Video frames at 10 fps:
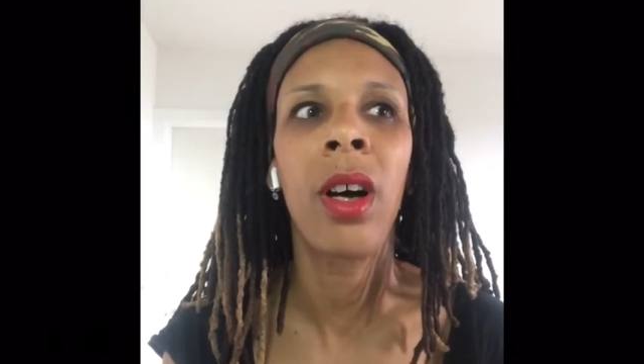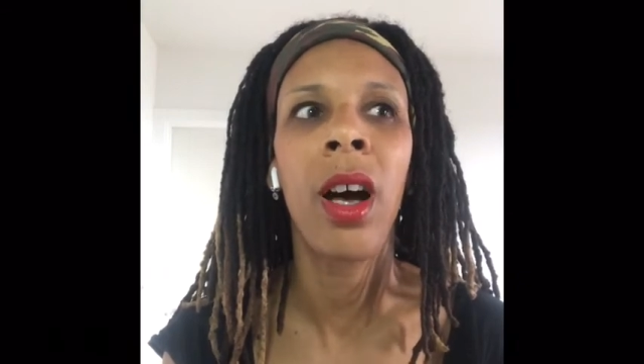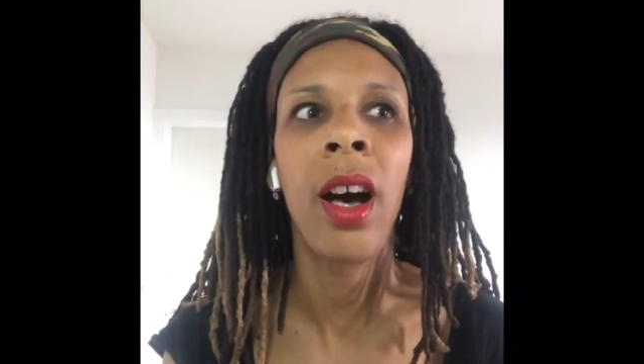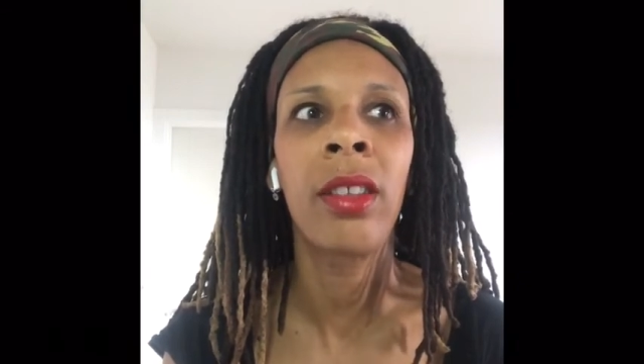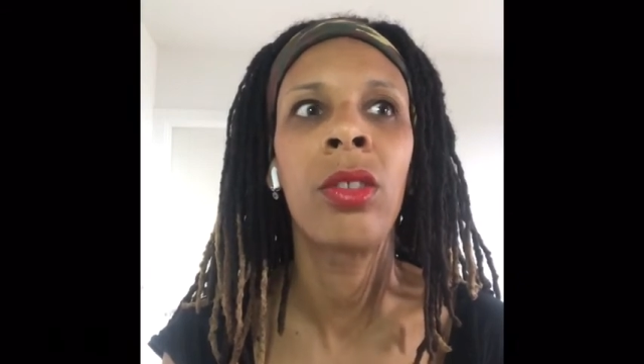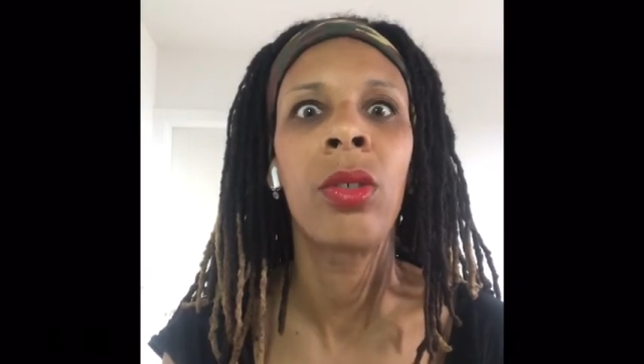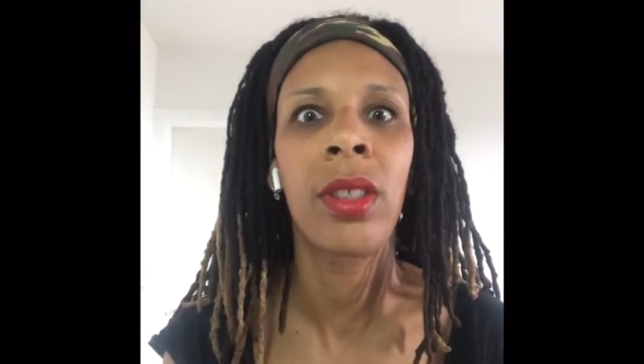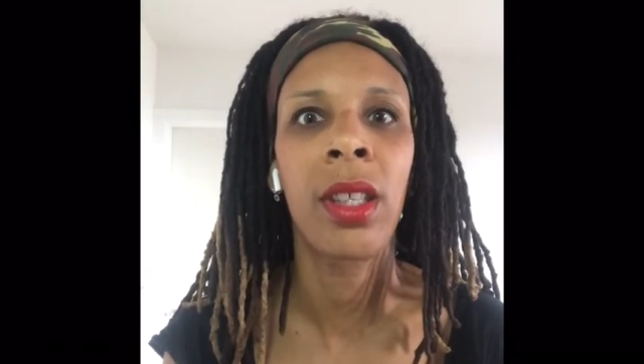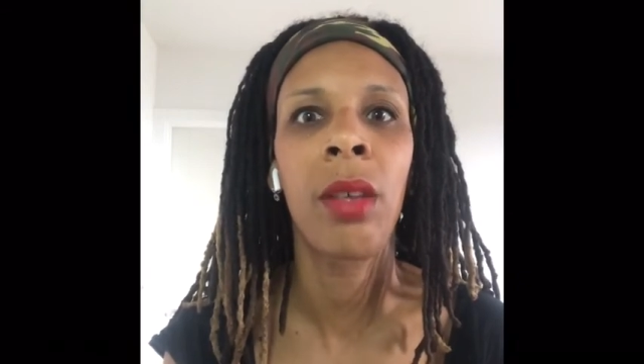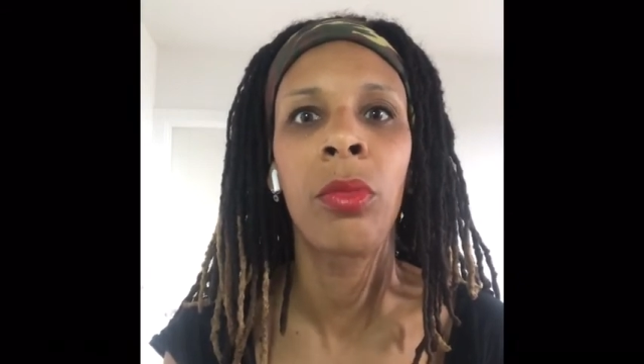had the
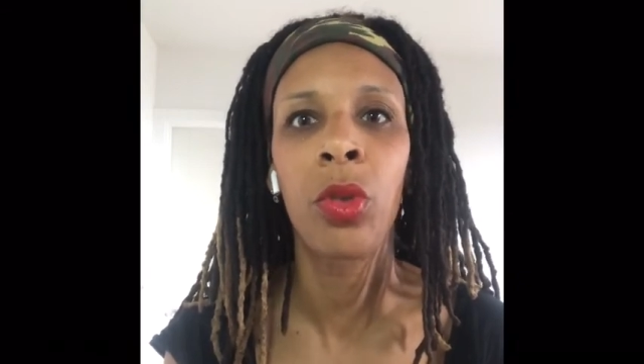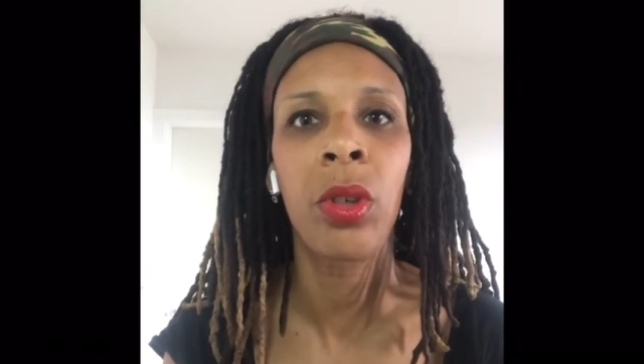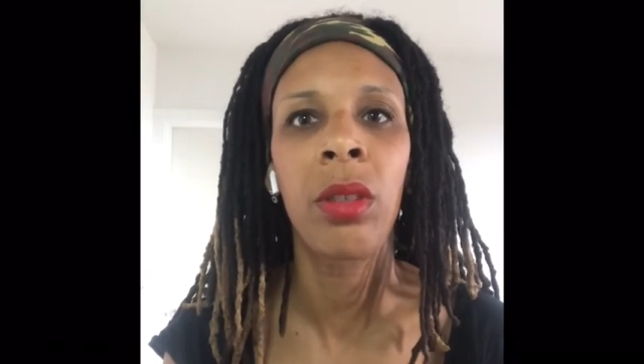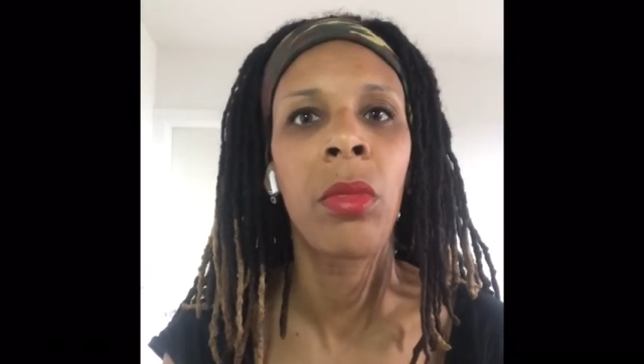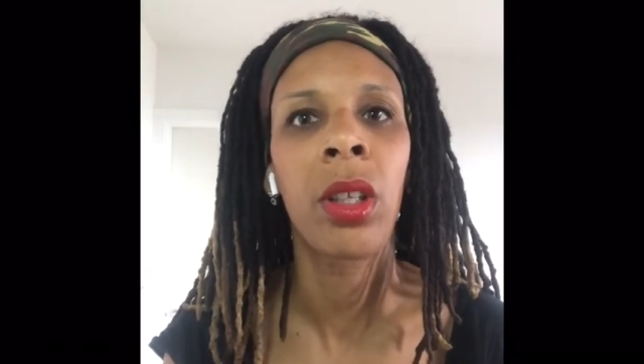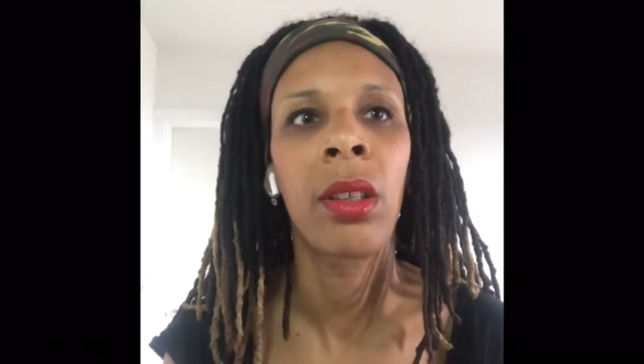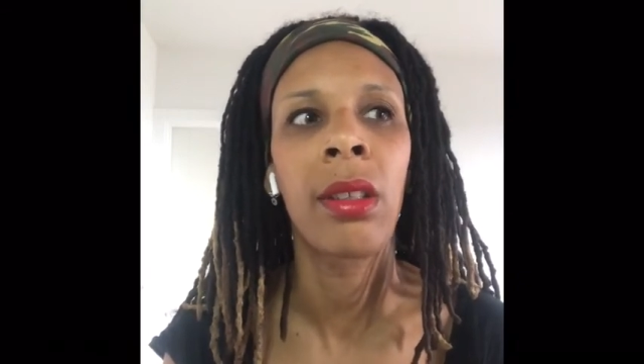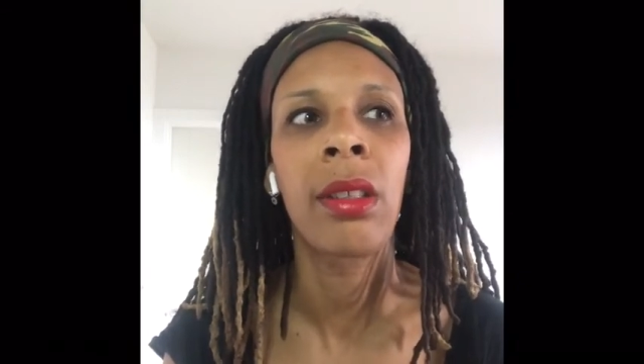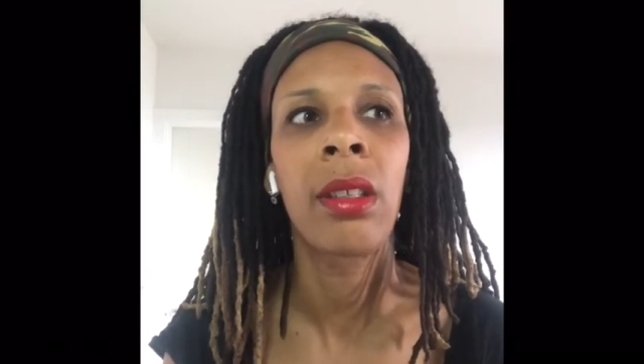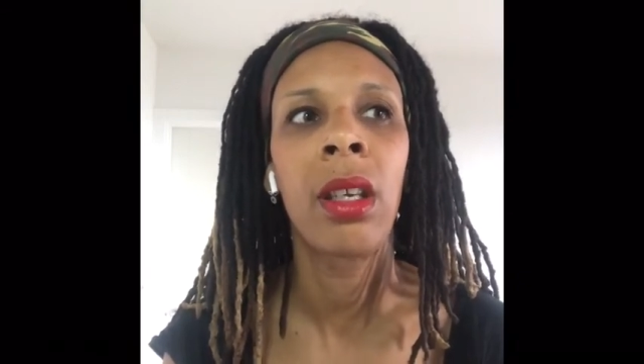same treatment.